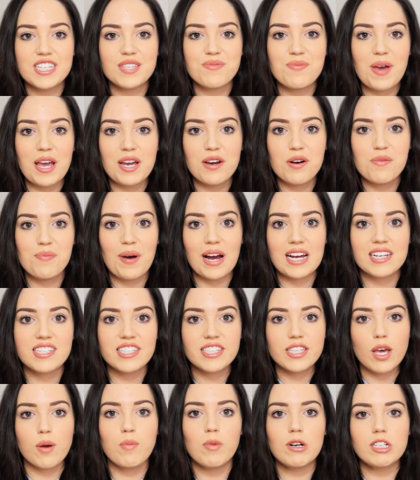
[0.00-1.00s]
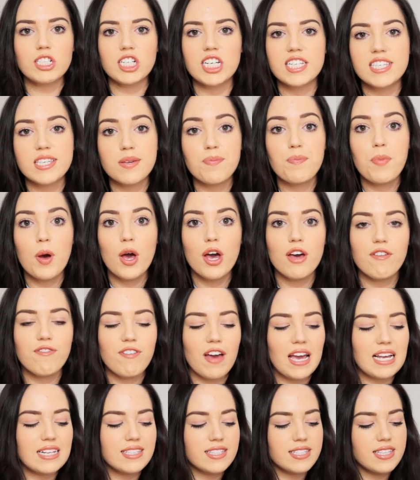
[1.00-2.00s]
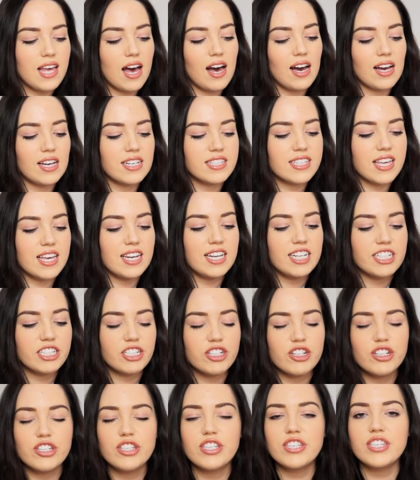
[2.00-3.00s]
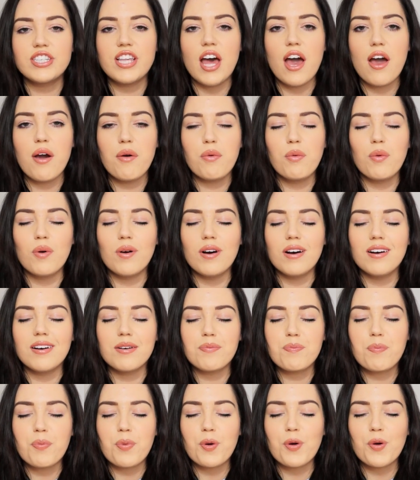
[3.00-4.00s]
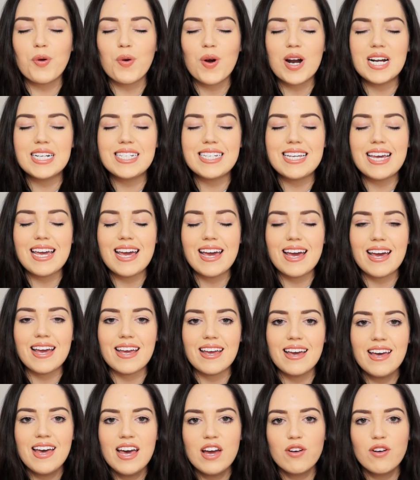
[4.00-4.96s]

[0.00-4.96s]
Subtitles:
this makeup bag so much. It's a perfect size and it's just so pretty.